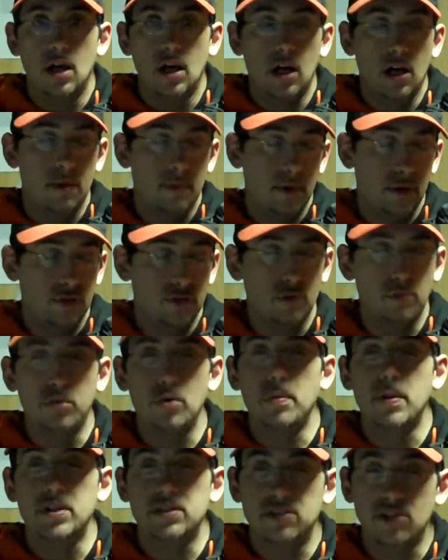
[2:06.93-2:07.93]
Um, I also
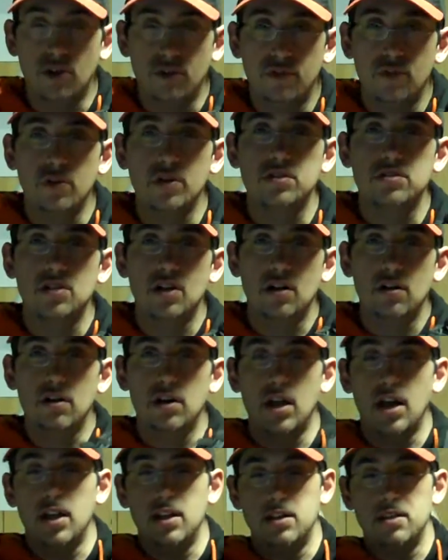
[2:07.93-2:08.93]
put my cell phone in this area.
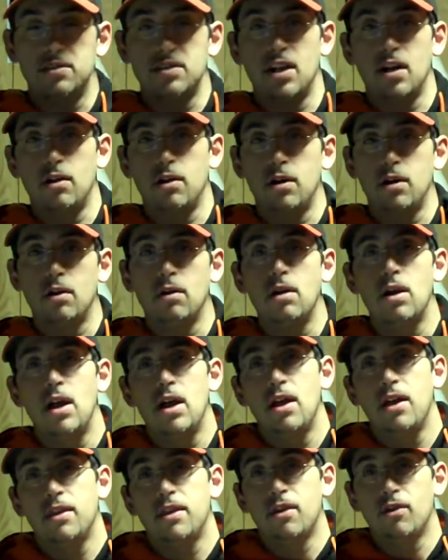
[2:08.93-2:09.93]
In this area,
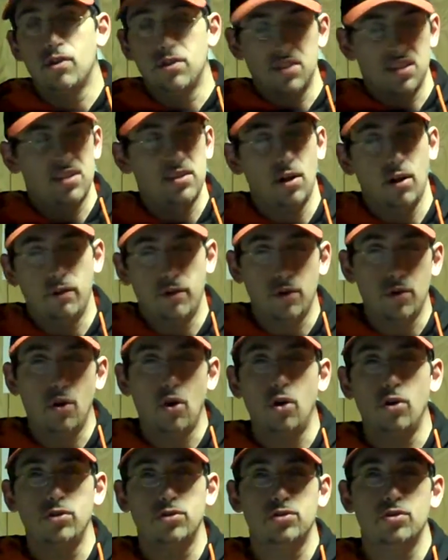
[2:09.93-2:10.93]
there is a cell phone
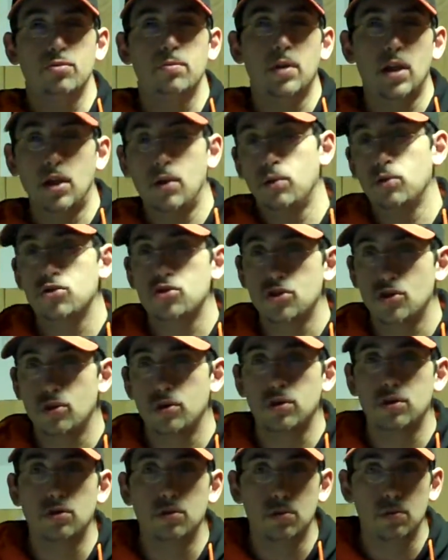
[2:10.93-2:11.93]
holster, but I will show
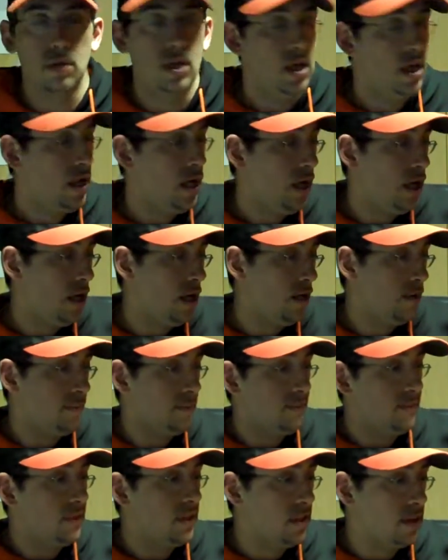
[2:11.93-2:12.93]
you. Um,
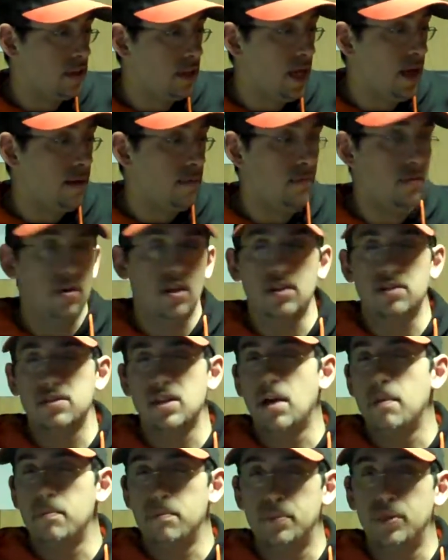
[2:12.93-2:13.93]
not it's
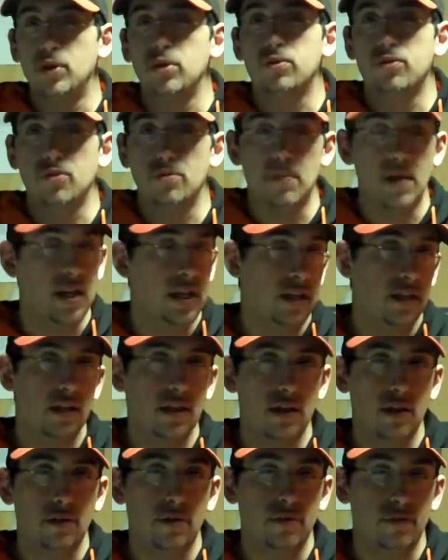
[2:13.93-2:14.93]
not built for many of
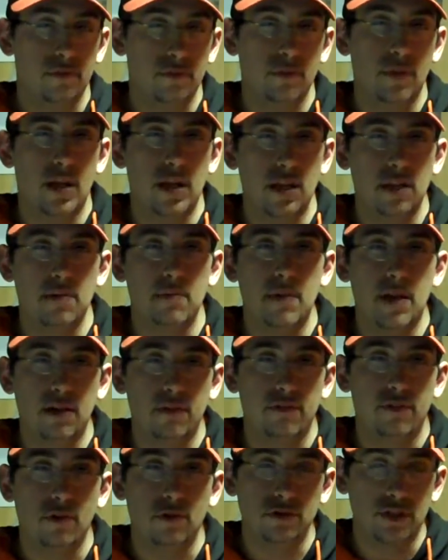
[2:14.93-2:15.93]
the other many of the main
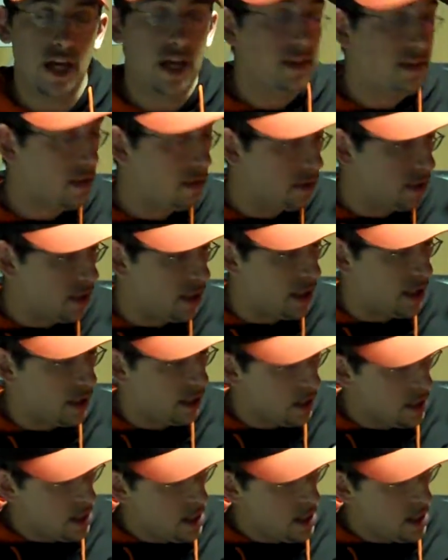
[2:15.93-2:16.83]
phones out there today.